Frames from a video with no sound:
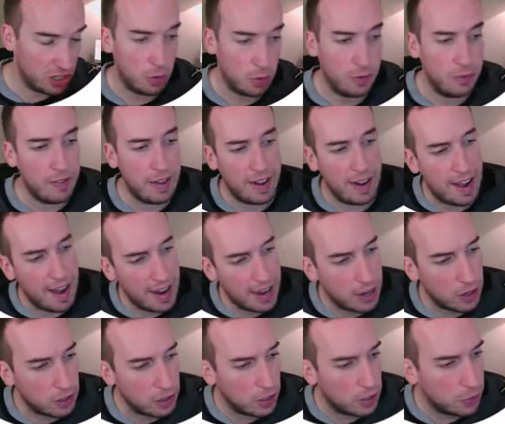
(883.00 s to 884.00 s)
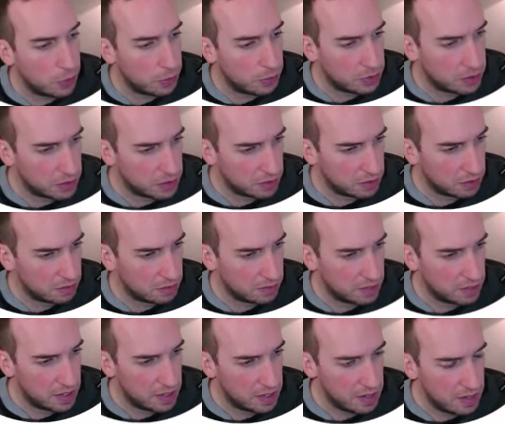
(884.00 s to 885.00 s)
So we've had higher lows.
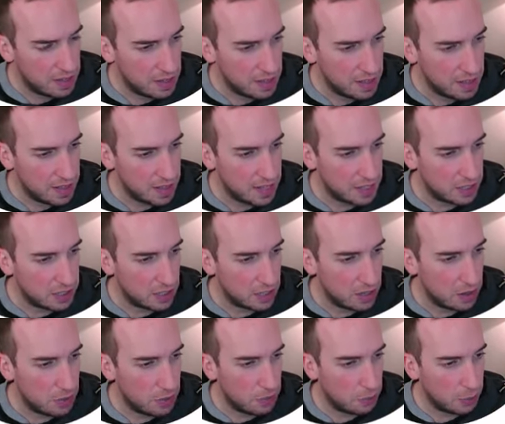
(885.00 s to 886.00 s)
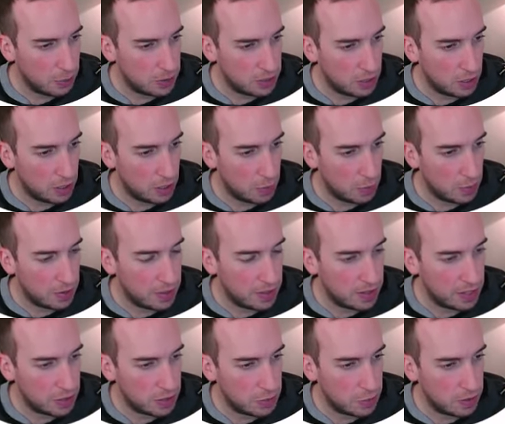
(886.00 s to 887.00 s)
This low was lower
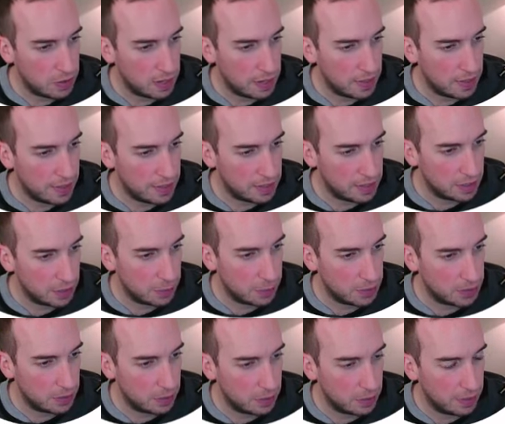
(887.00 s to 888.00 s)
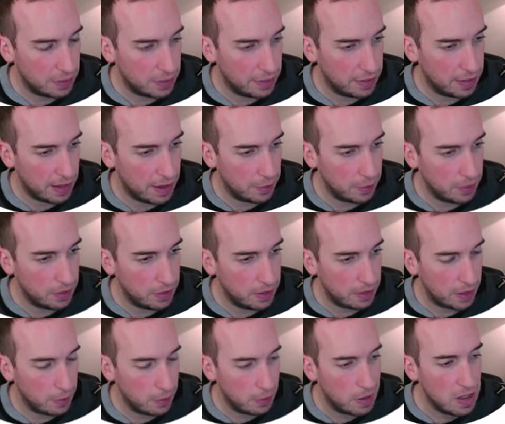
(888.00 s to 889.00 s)
than this one, and this low was lower than that one,
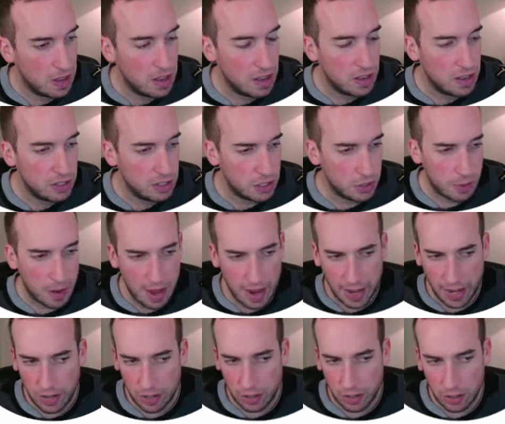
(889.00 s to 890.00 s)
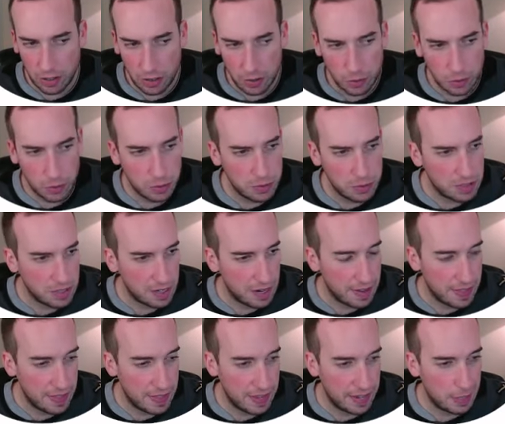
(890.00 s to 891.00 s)
and that one. So higher lows,
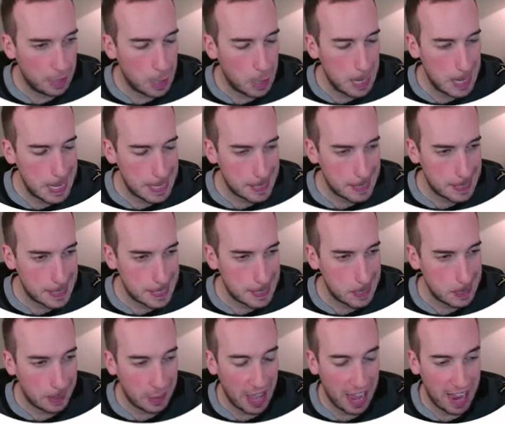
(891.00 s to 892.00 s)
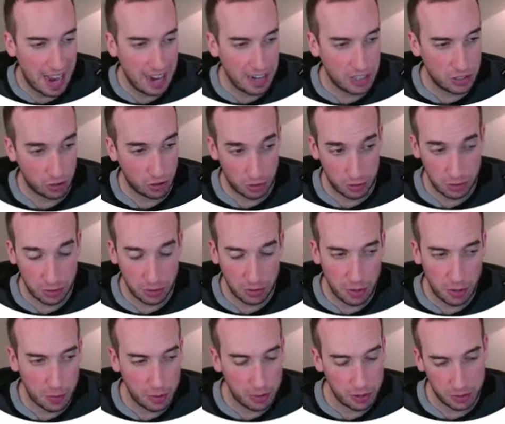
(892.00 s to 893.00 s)
and then the highs are
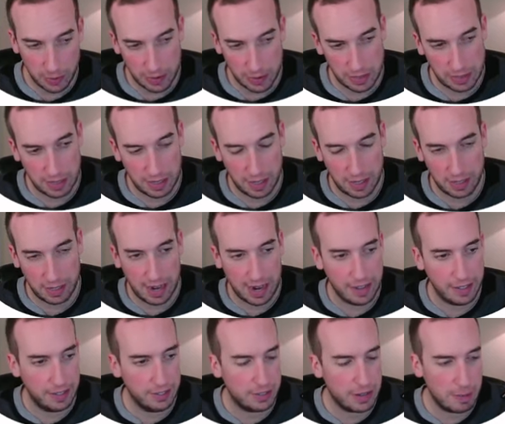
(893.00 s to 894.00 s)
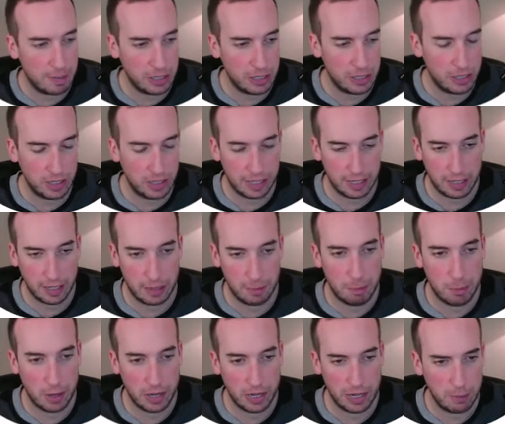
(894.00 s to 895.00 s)
also lower. So it's uh, kind of coming to like
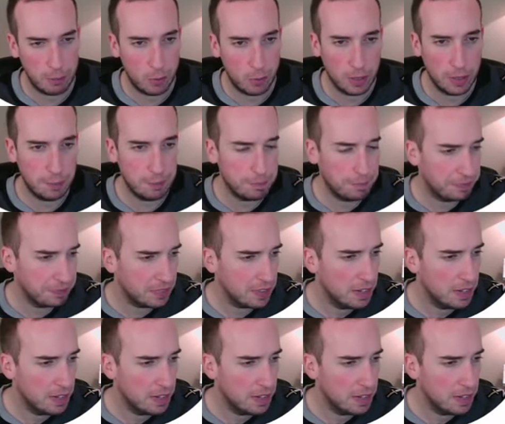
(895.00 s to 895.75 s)
a breaking point.